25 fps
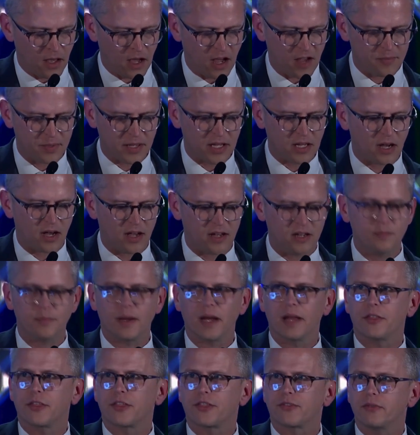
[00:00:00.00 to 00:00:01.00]
I've been guided
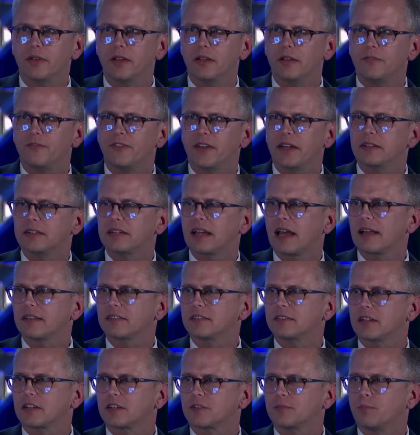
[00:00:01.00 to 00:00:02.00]
by three
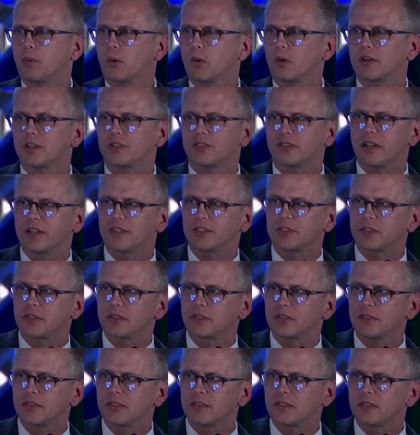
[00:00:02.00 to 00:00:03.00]
fantastic board
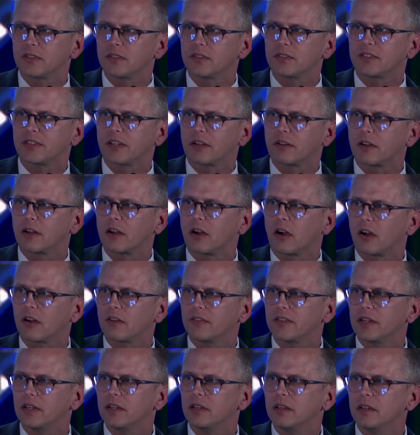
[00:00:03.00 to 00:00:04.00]
treasurers, Sarah
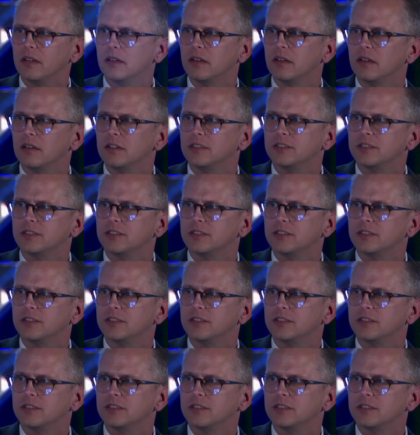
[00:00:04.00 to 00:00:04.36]
Garvey,